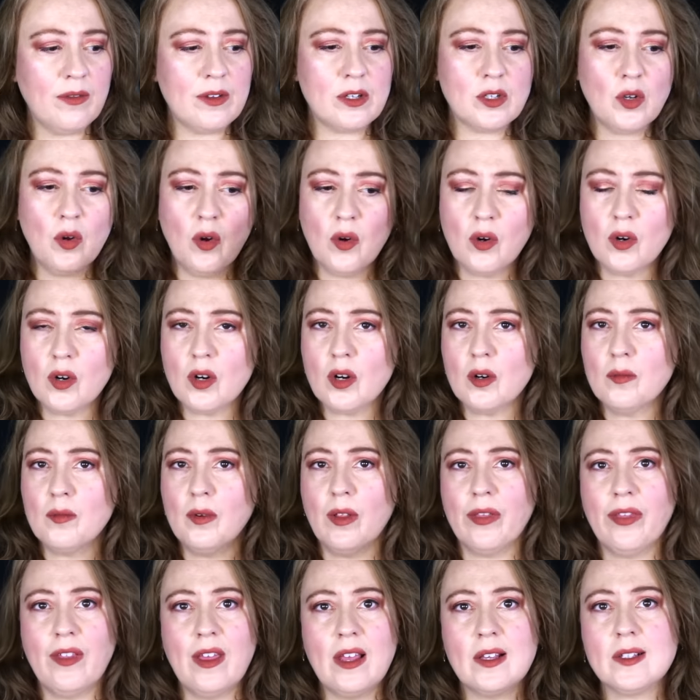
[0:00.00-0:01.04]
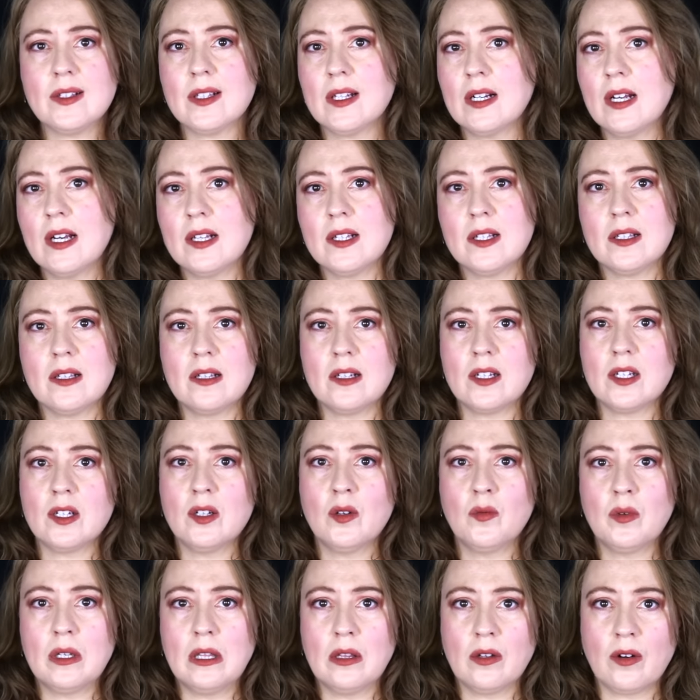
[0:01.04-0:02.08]
these horrible things at us until
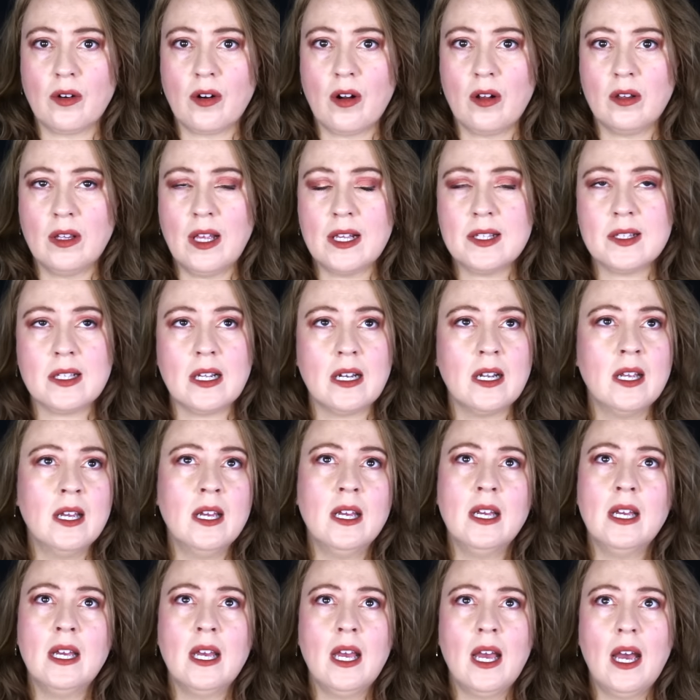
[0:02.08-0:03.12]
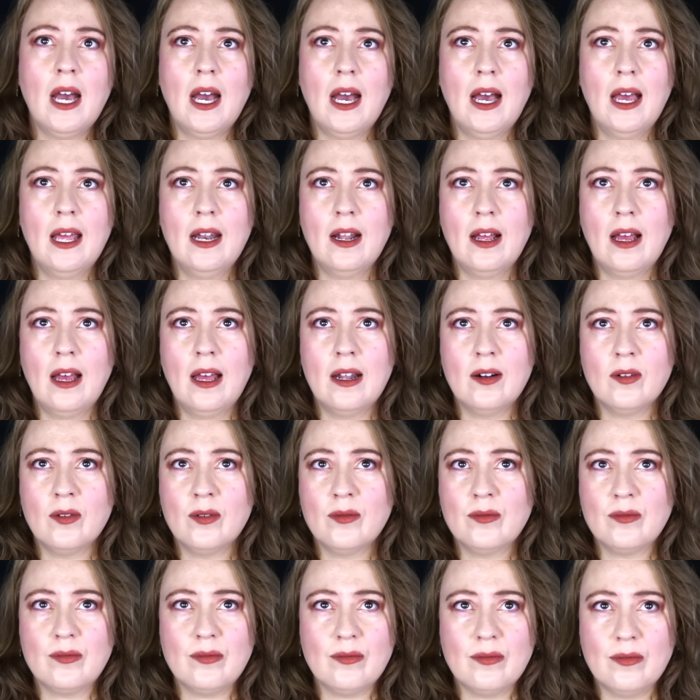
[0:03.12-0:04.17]
we learn our lesson. I, I
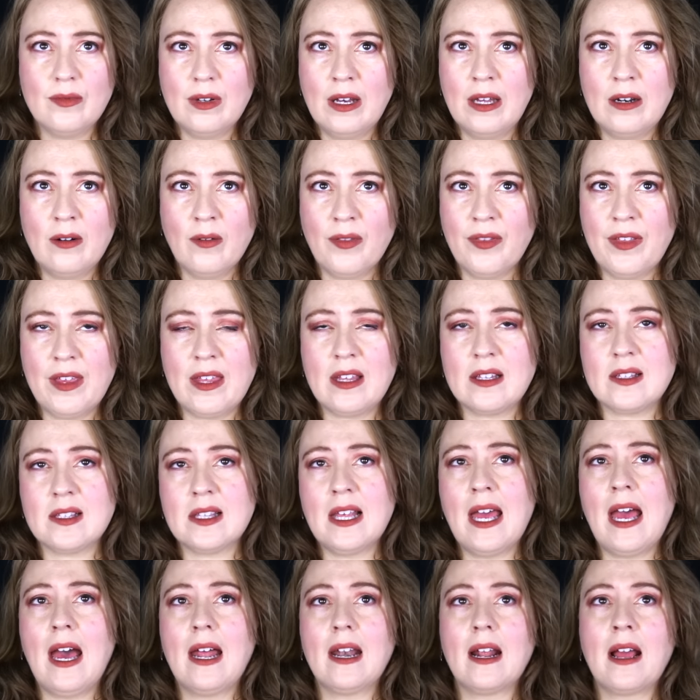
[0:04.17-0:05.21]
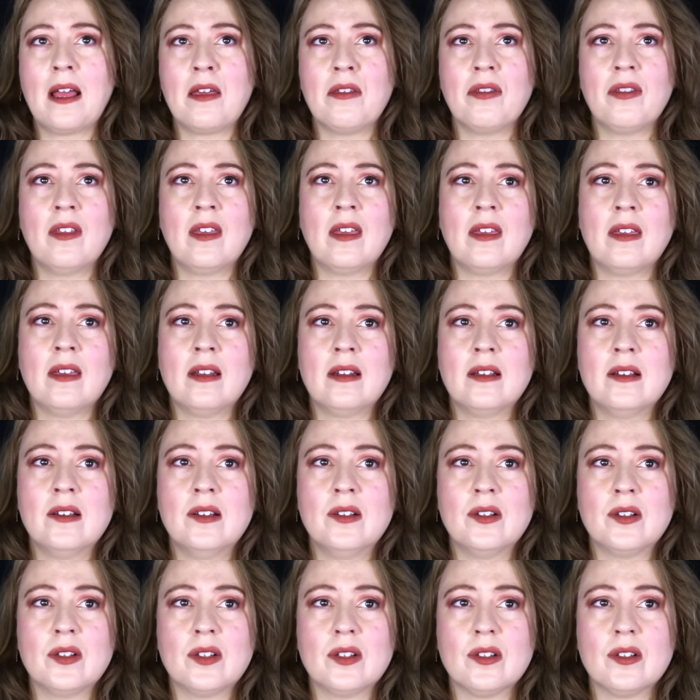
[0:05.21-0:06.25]
don't, I don't think it's that. I think it
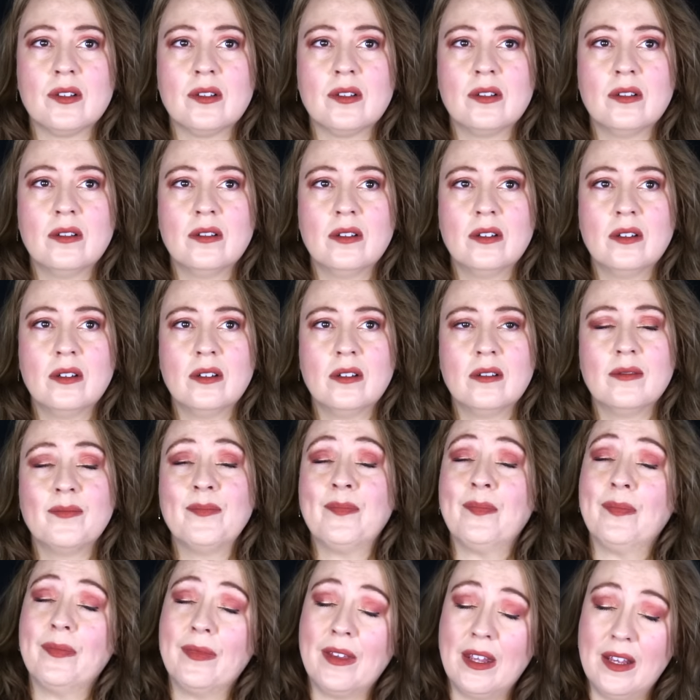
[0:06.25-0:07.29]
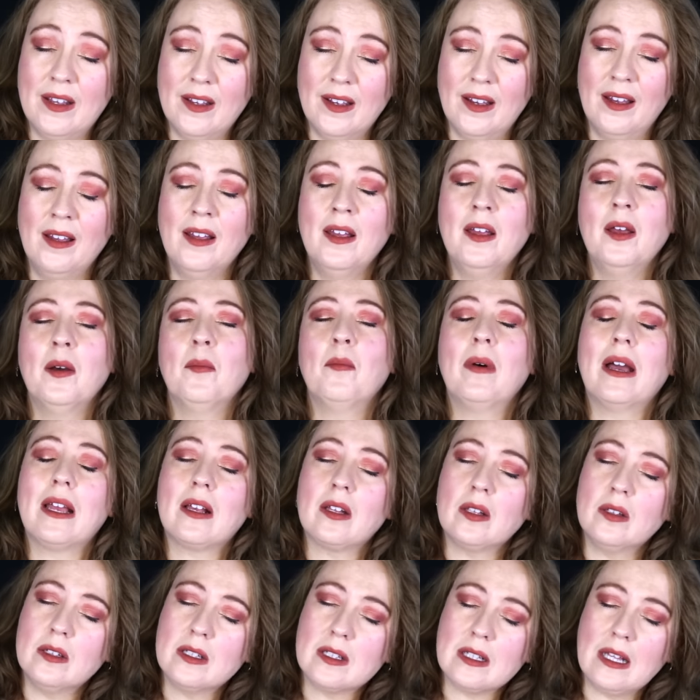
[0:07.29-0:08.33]
is...
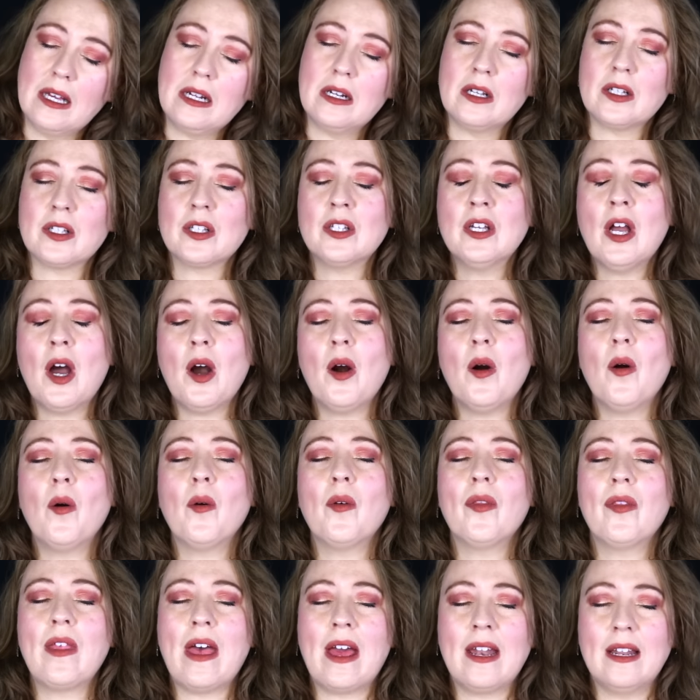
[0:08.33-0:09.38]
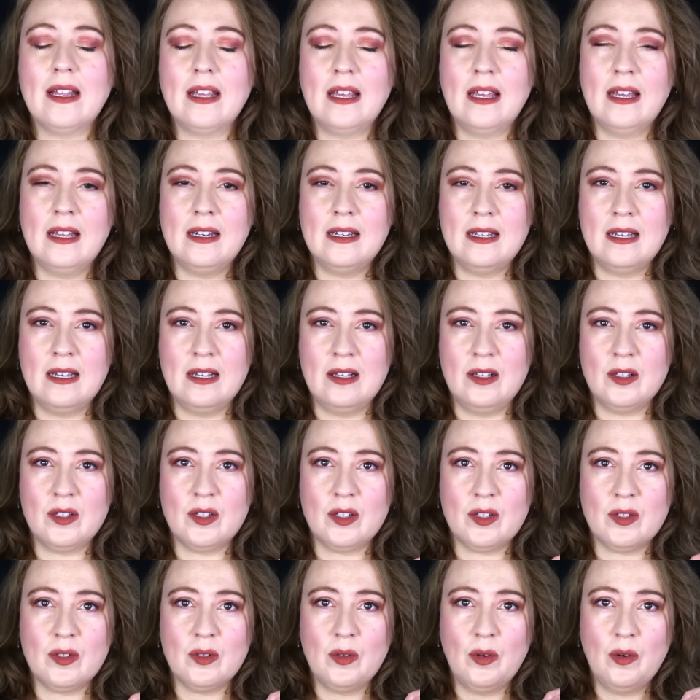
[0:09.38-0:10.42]
Michael is letting us know that it
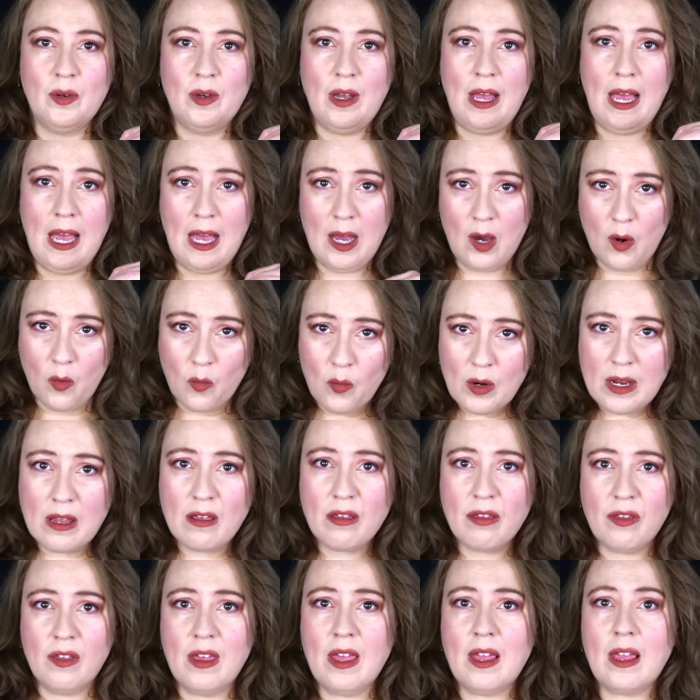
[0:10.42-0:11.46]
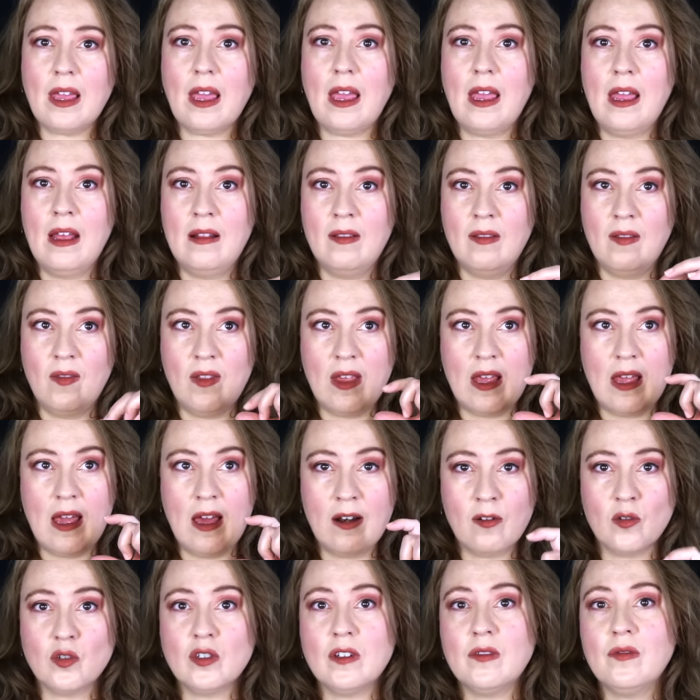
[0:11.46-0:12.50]
is how we think and the
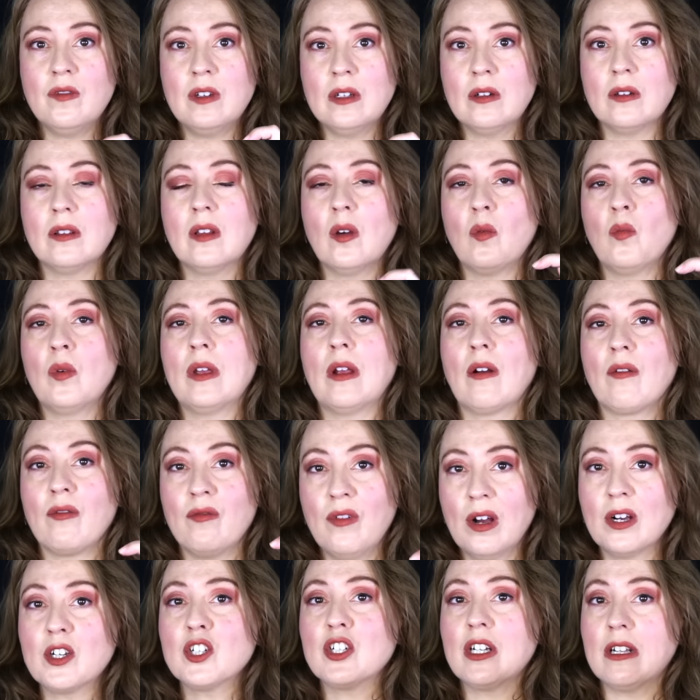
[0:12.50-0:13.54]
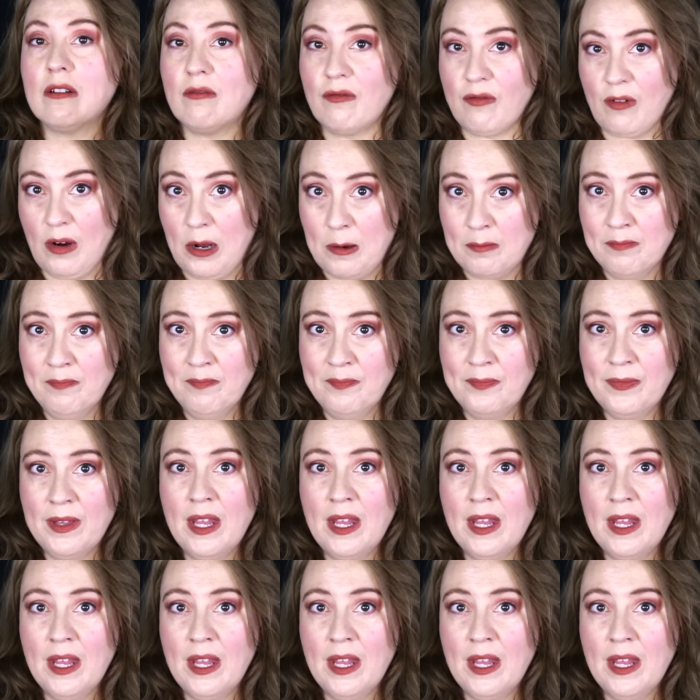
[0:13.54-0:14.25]
energy field that we are functioning from,